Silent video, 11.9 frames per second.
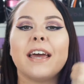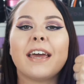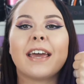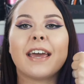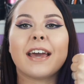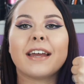
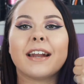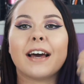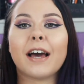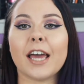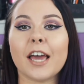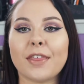and
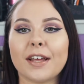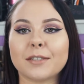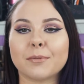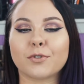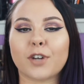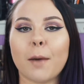hit
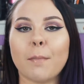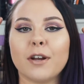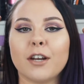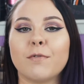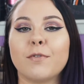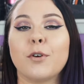that subscribe
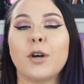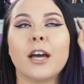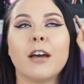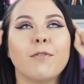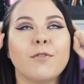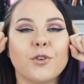button
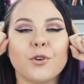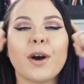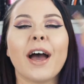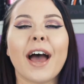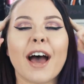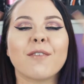if
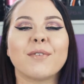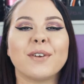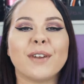you have